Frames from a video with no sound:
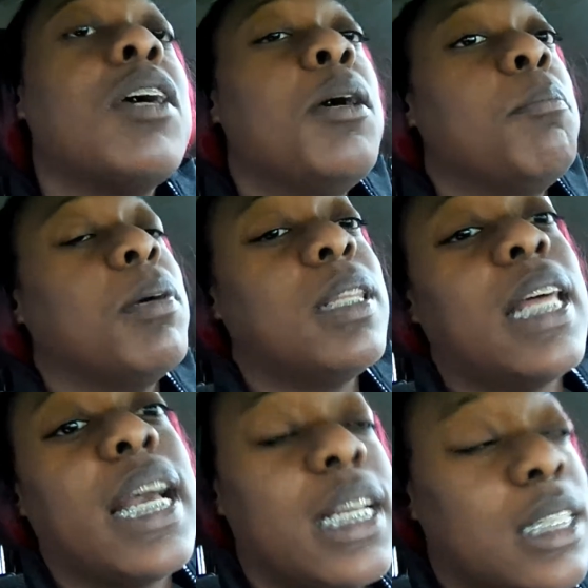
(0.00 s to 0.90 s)
But
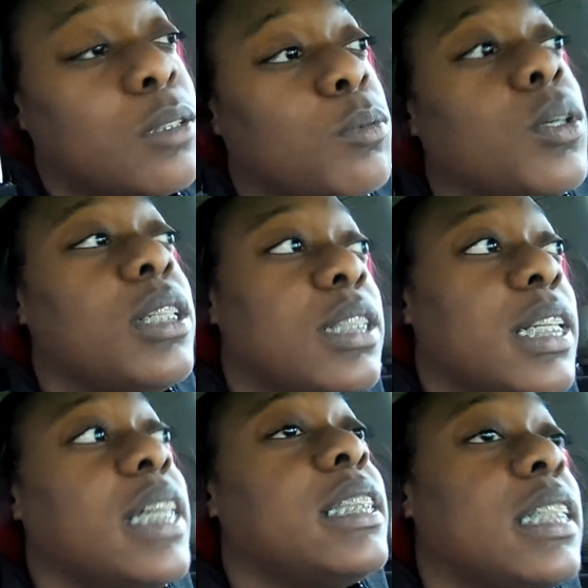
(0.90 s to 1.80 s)
that is one
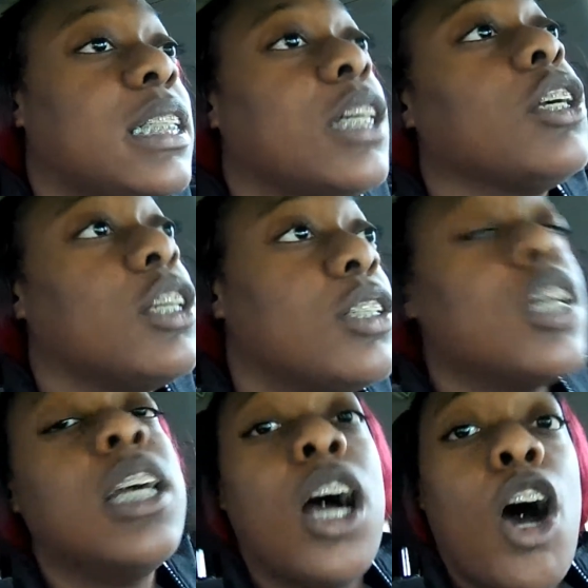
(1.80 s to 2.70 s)
lesson learned.
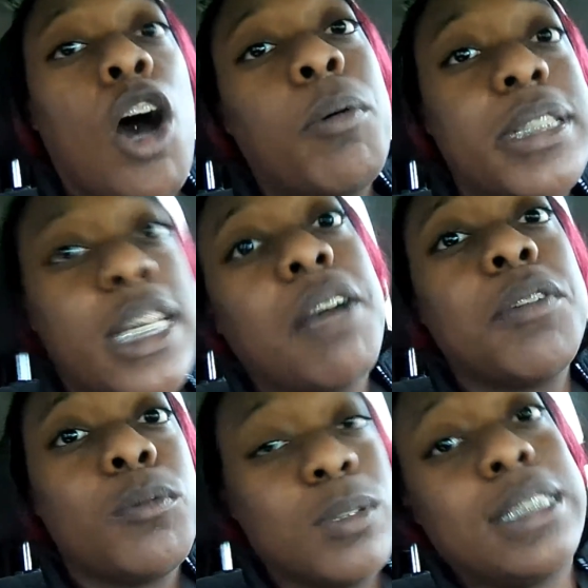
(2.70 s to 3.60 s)
Always have
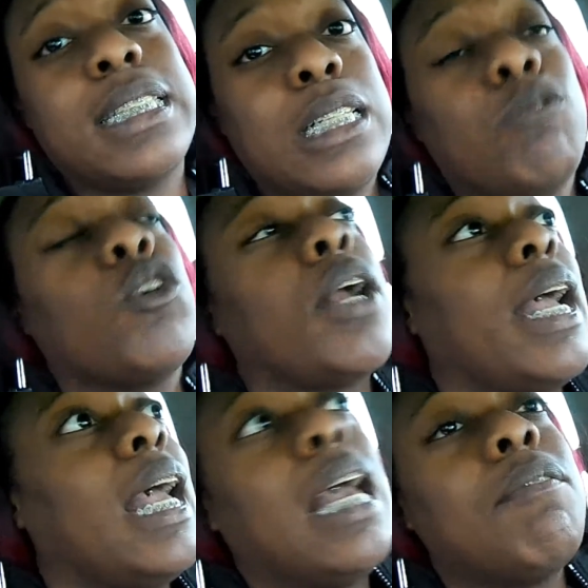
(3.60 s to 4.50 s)
a receipt for
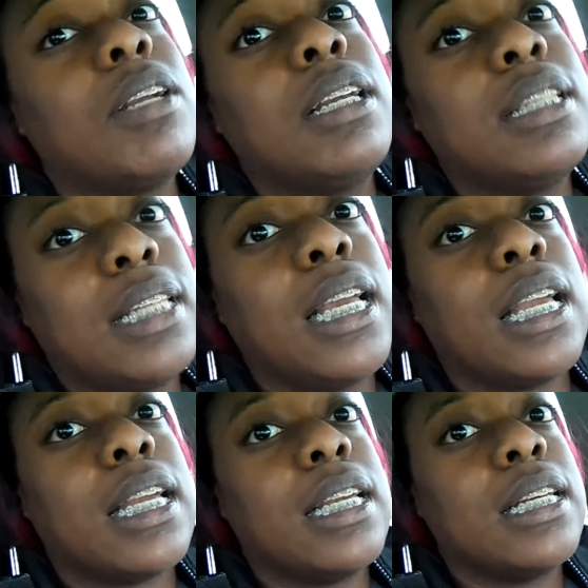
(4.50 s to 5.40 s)
everything.
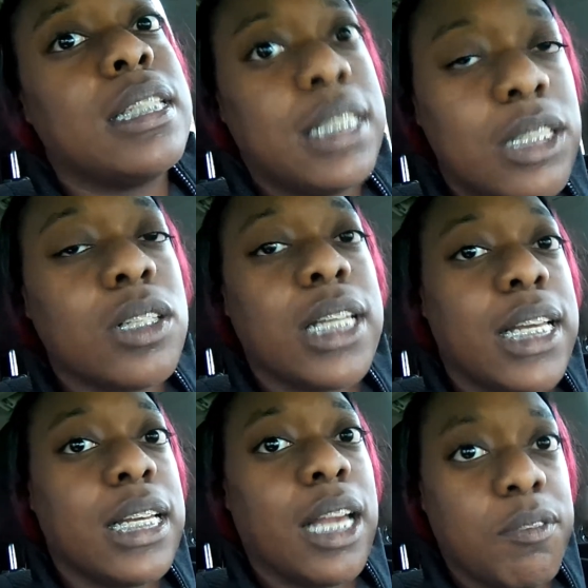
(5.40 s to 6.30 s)
Literally
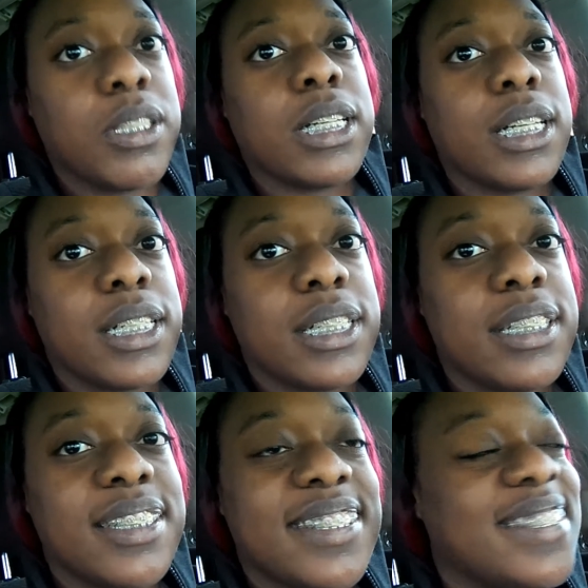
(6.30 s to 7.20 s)
everything.
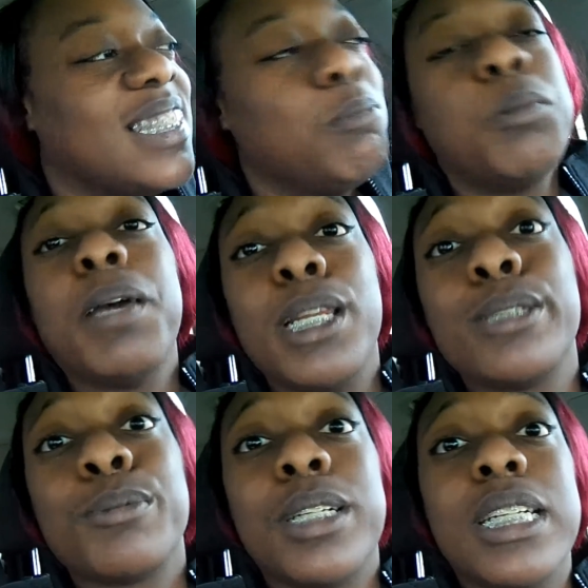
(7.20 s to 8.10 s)
Let me pay this
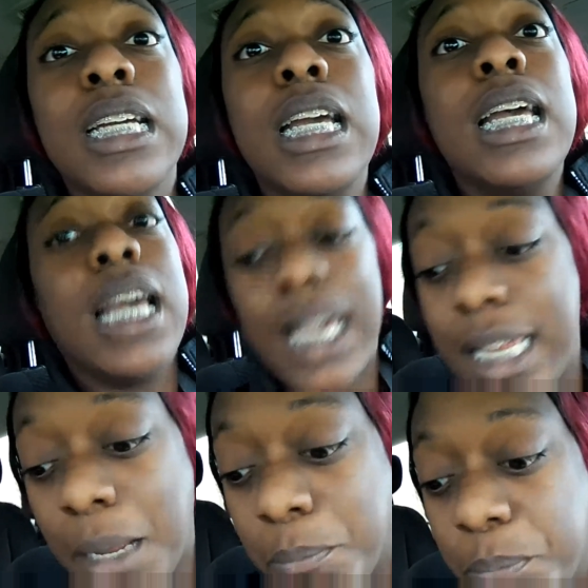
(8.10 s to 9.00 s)
rent. And
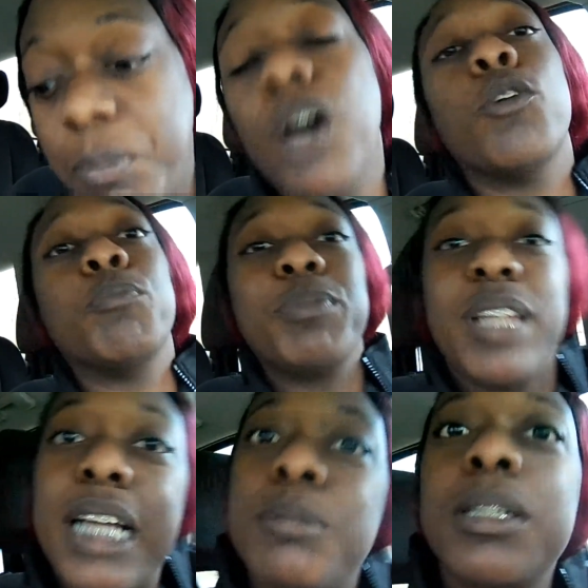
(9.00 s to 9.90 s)

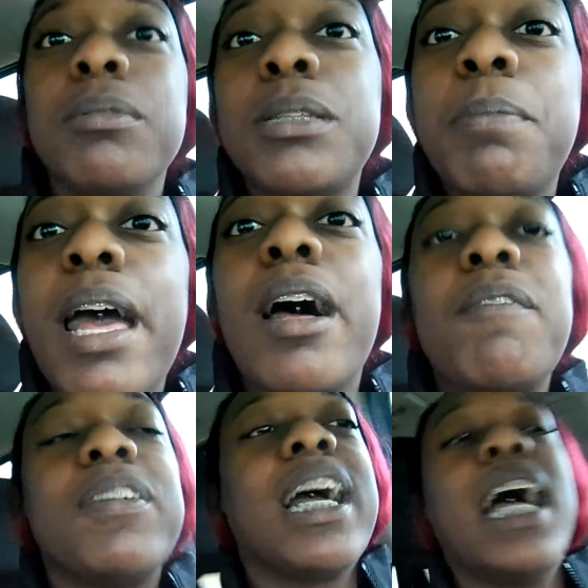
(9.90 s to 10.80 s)
that's what it was about. I
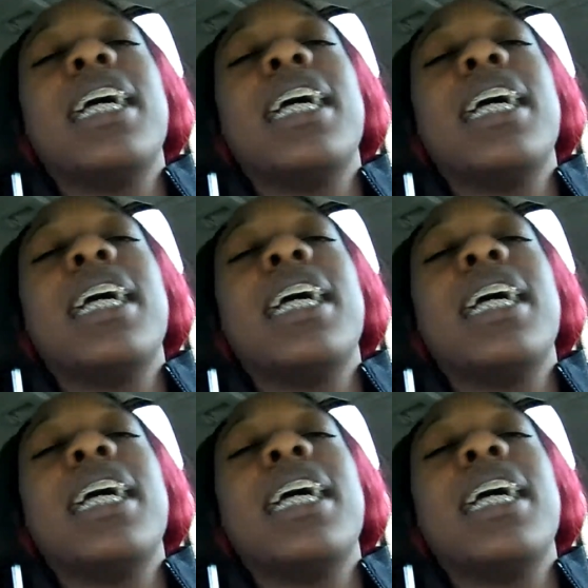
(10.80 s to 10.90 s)
forgot.